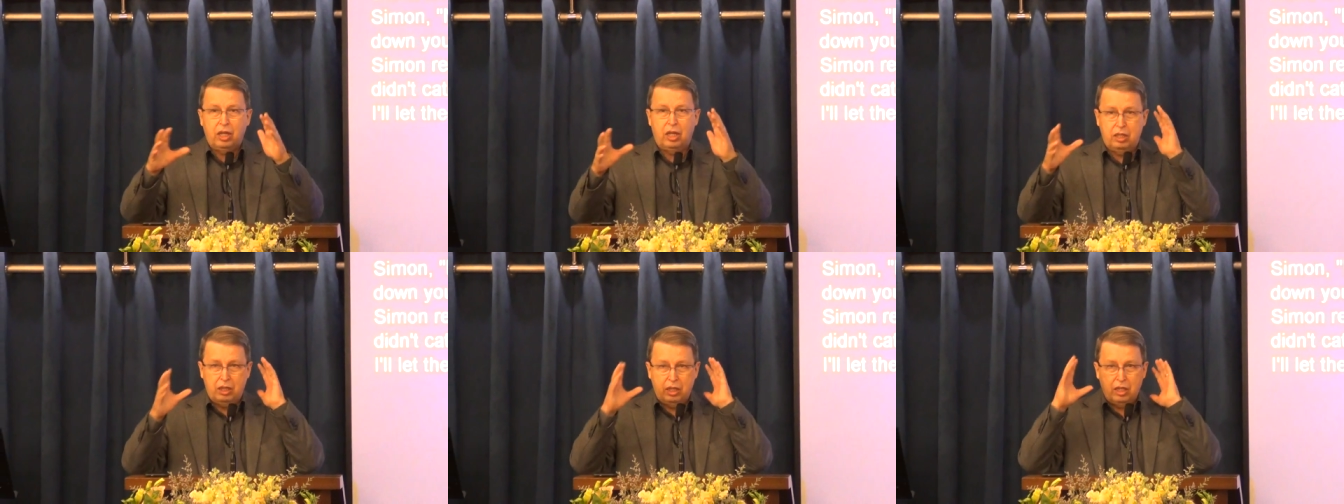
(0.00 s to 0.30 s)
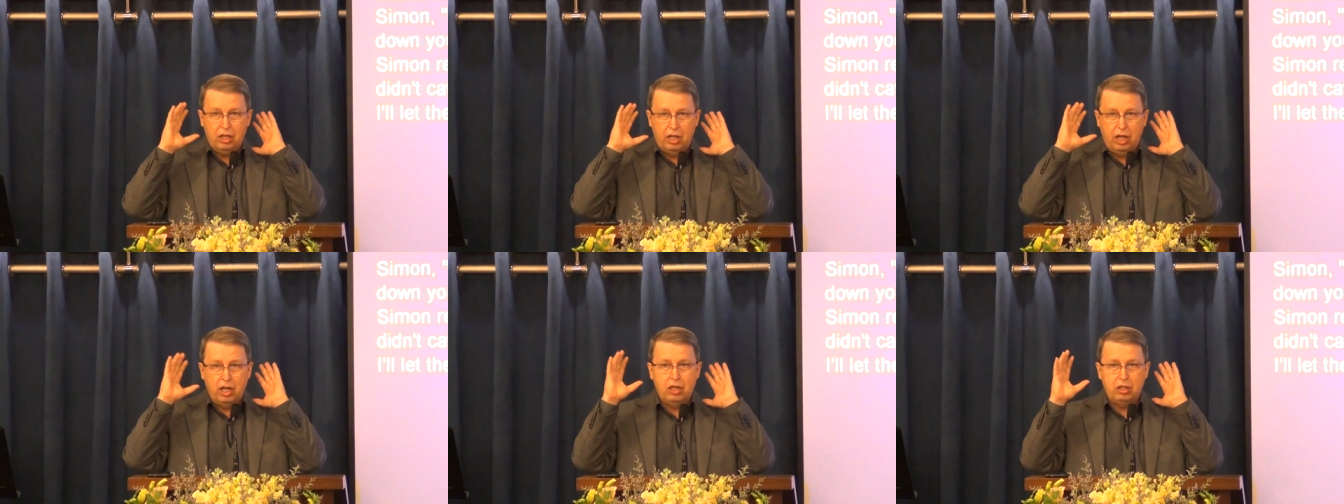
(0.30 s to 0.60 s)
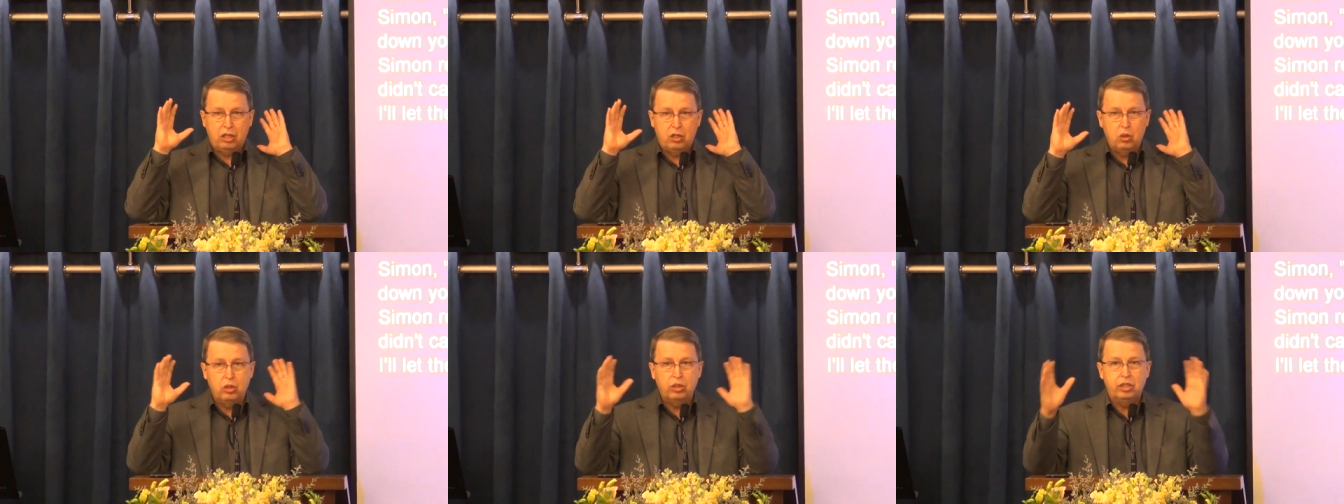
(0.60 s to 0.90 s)

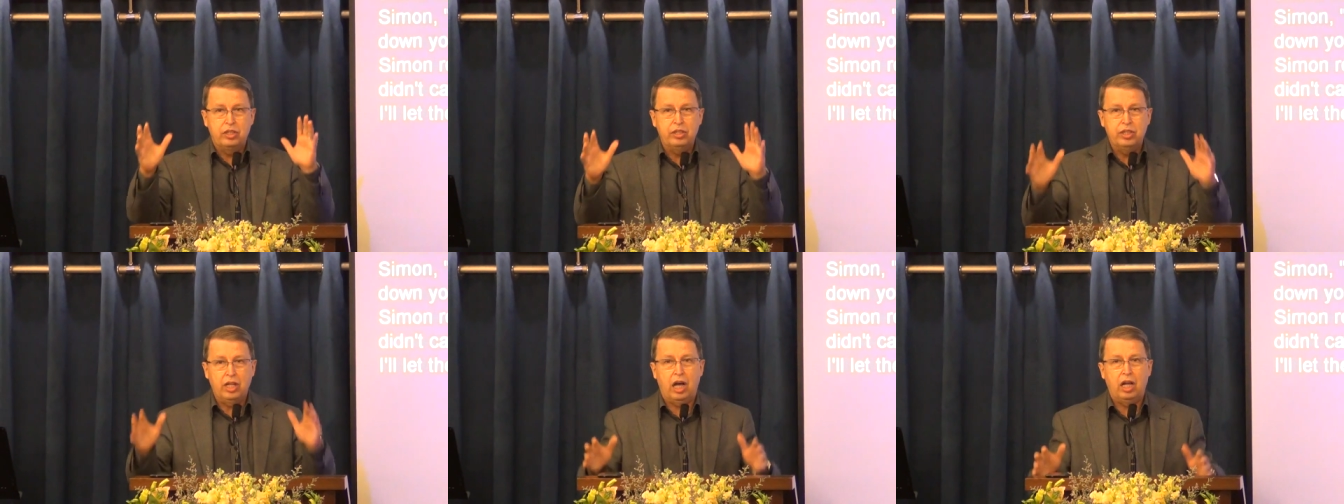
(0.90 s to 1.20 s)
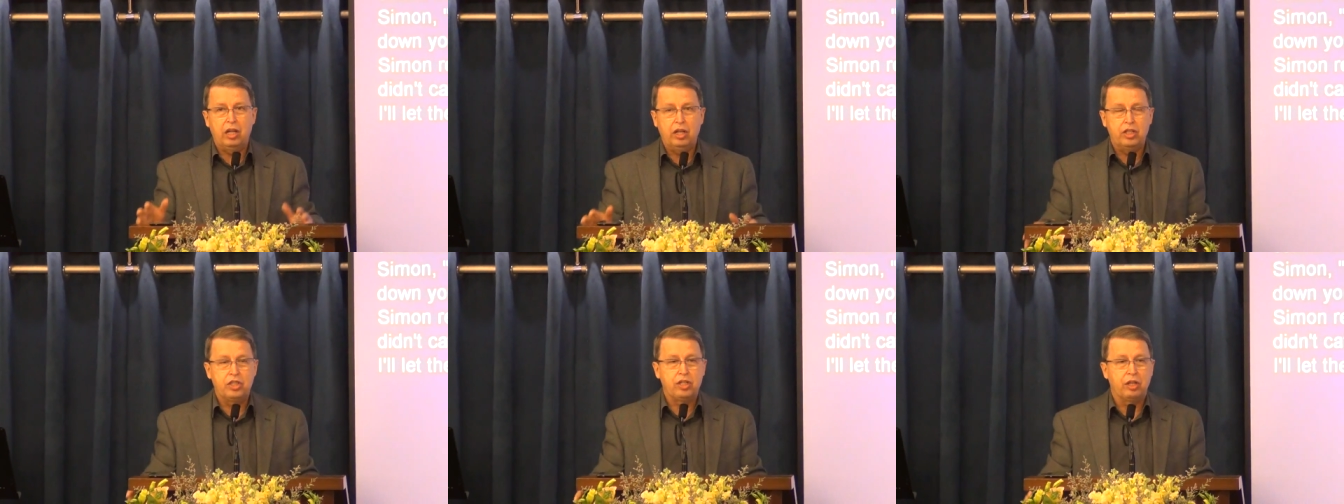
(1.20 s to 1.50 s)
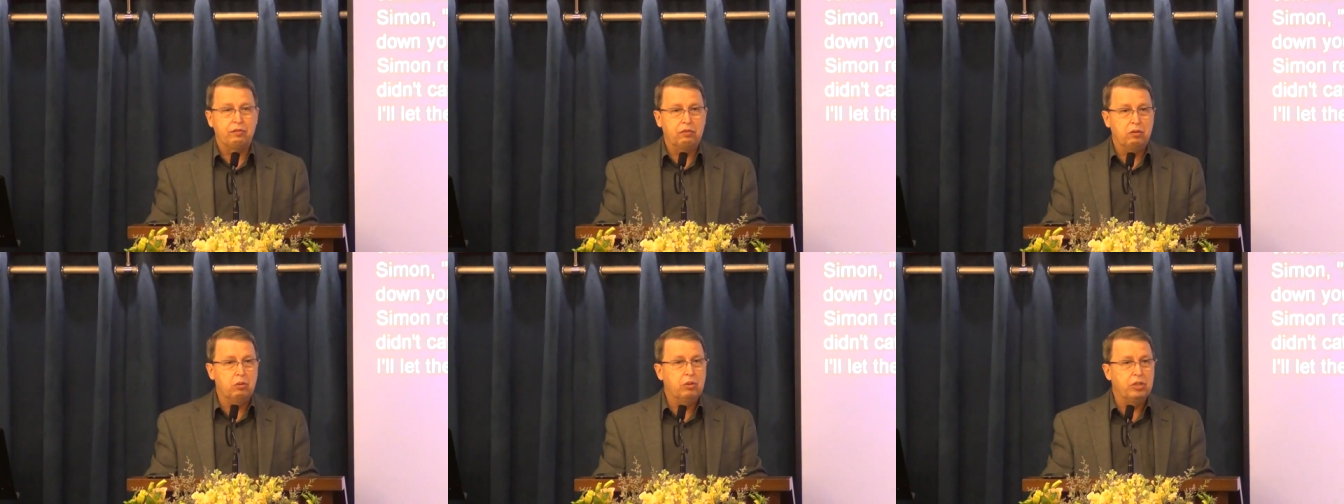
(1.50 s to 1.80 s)
a good knowledge
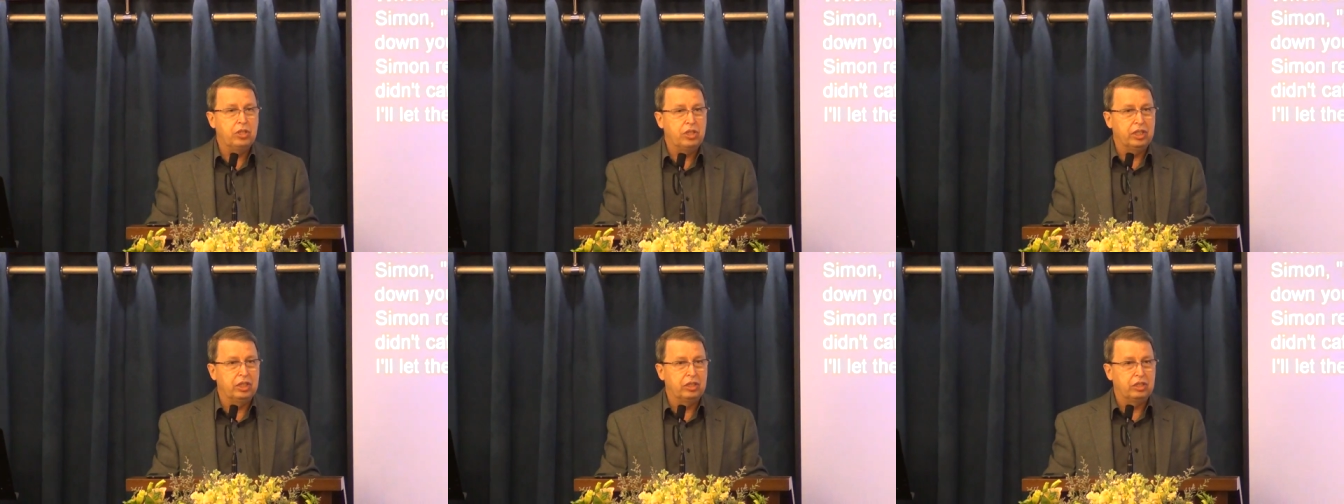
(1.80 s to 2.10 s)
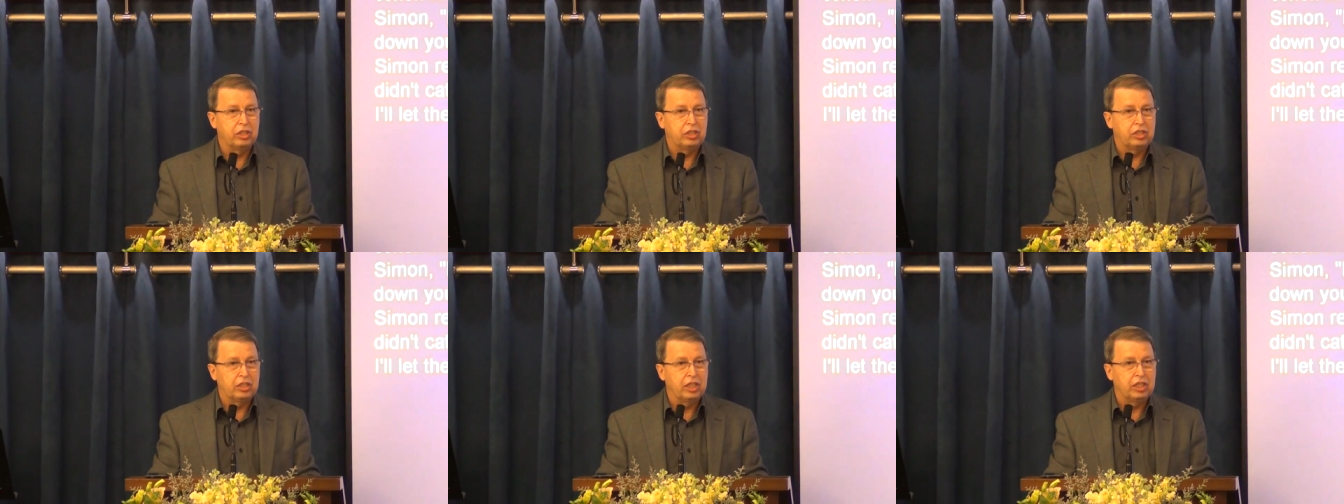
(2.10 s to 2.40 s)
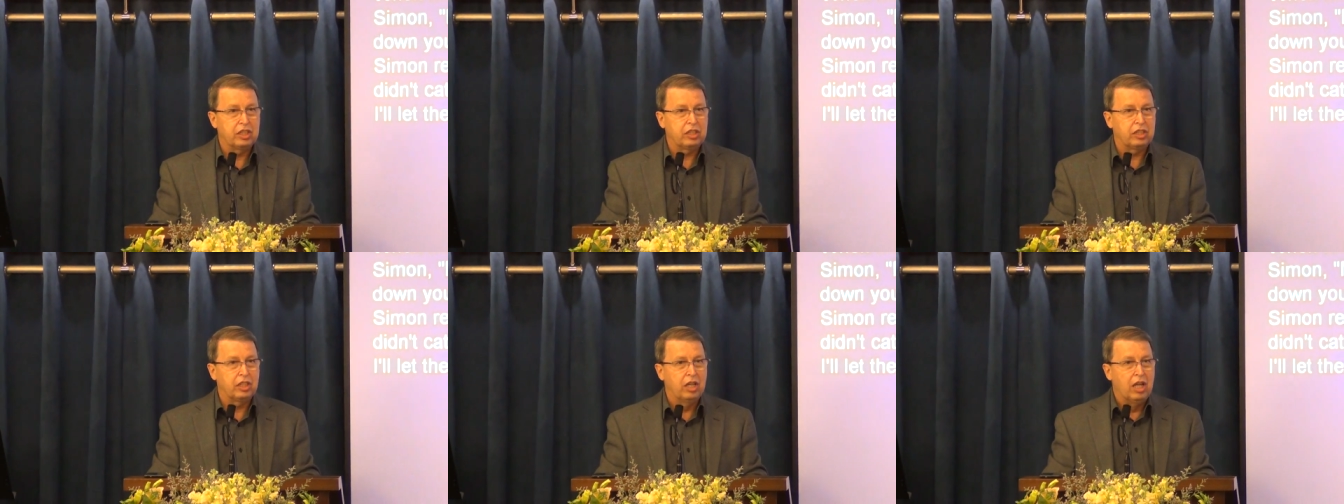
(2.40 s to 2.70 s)
of who Jesus
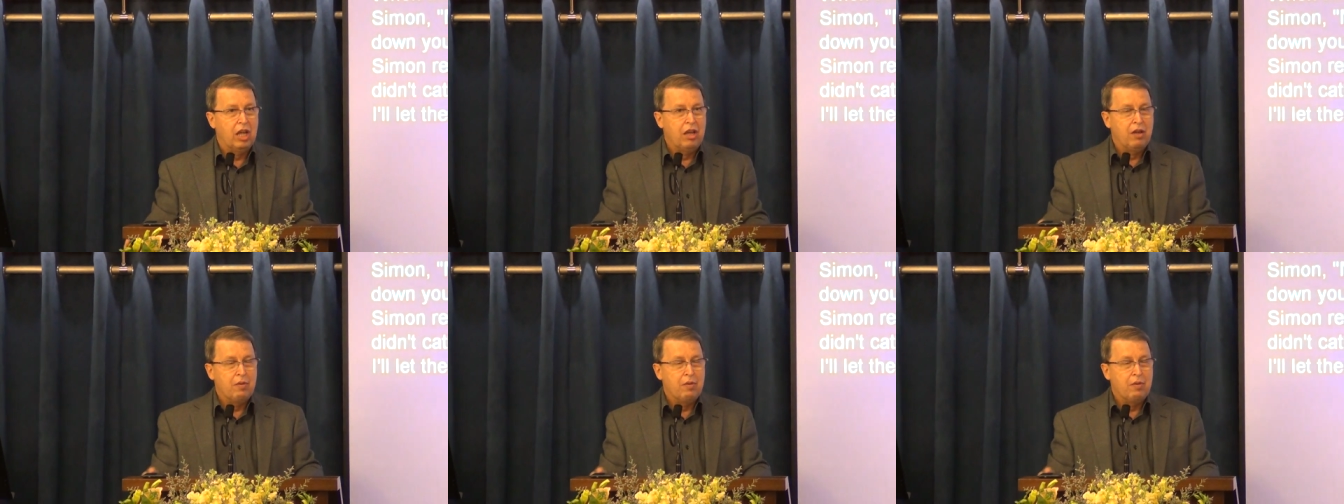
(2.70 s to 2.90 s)
is,